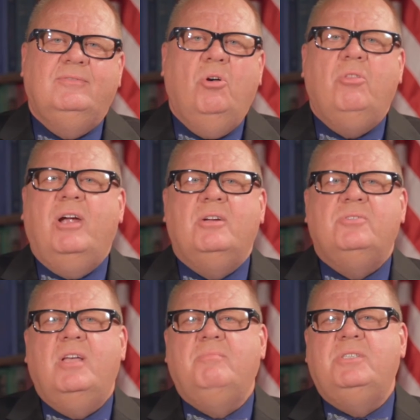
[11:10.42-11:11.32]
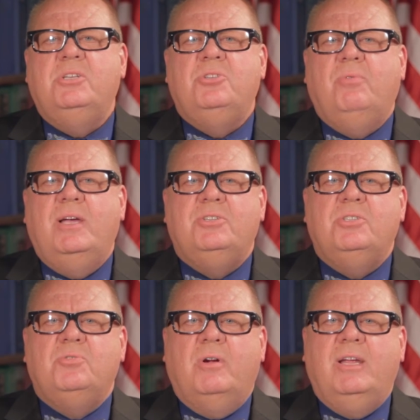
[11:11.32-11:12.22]
Though there are some
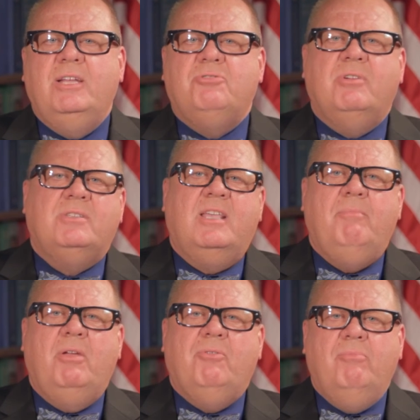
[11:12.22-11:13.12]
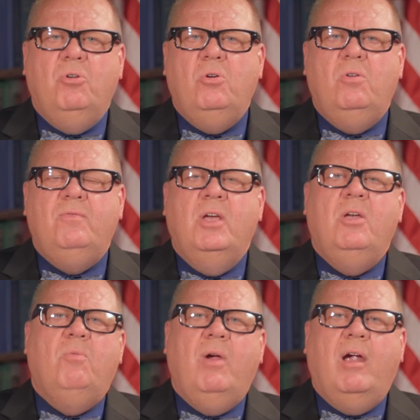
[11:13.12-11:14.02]
situations where interest can be removed
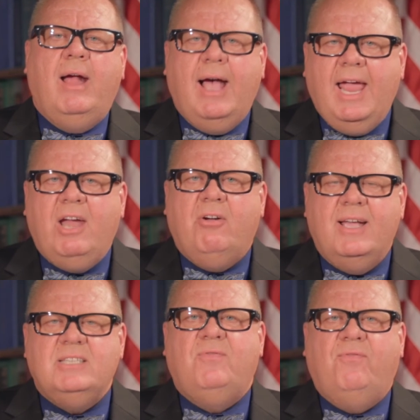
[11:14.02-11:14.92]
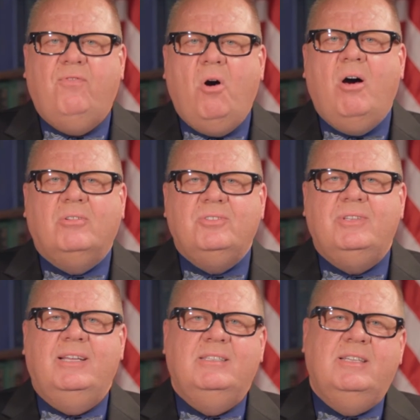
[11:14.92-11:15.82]
where IRS fault
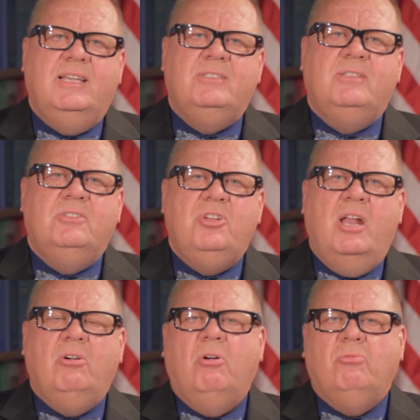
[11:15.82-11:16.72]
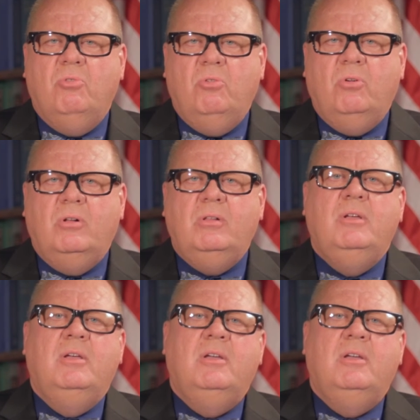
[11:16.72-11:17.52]
exists, the general rule